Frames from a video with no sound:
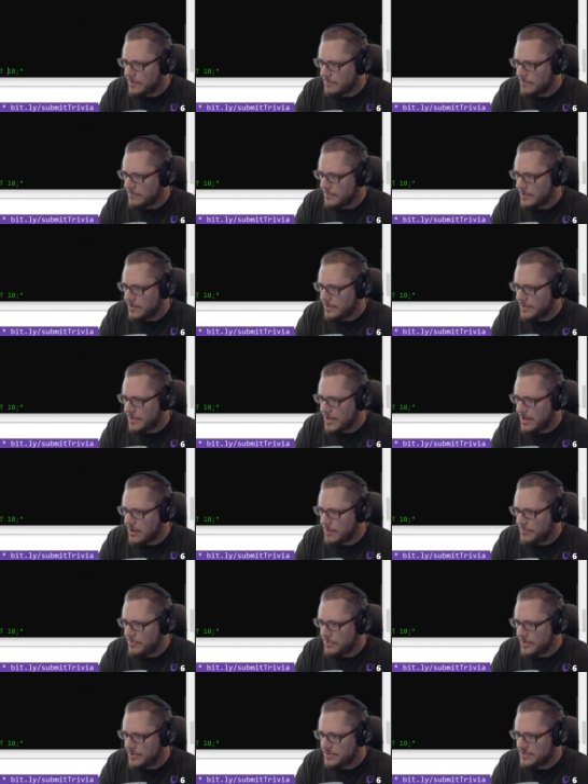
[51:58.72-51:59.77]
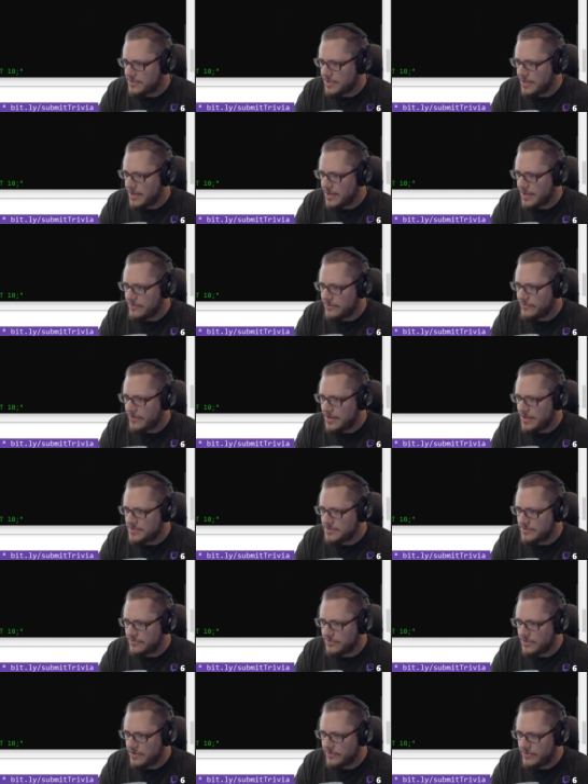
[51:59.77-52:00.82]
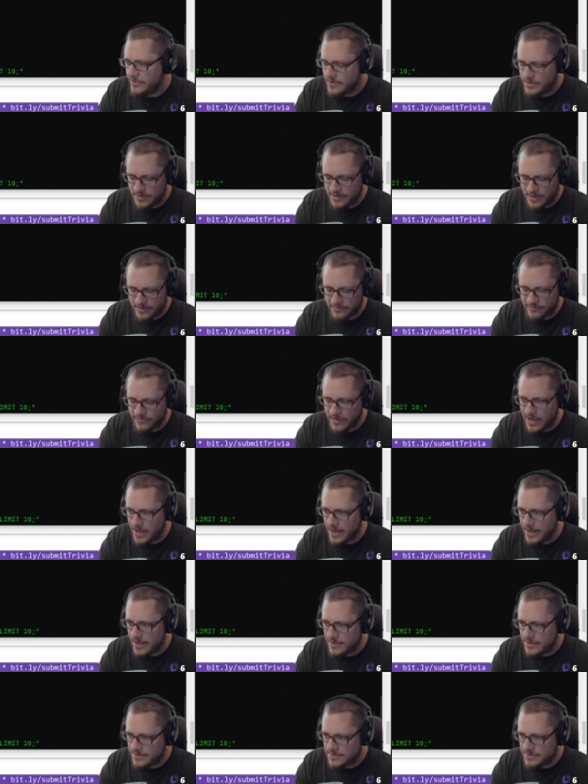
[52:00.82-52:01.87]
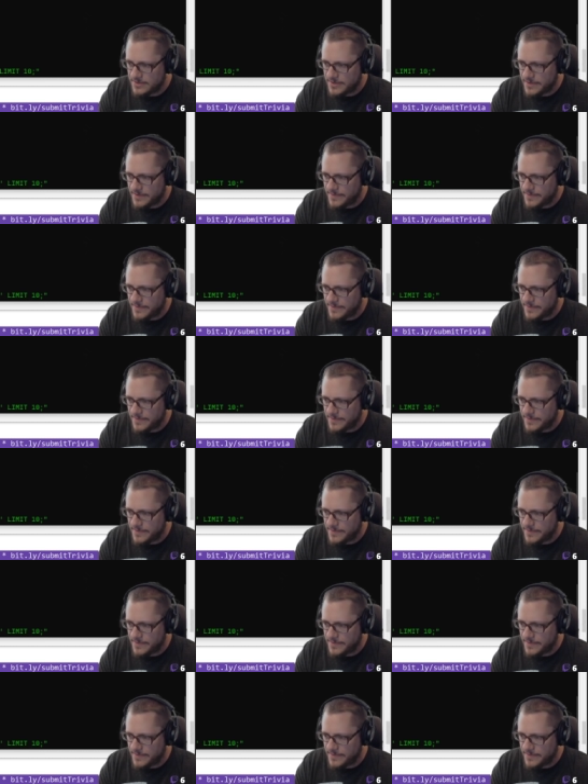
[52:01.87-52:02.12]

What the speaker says: But now I'll put advice in front of it. Advise.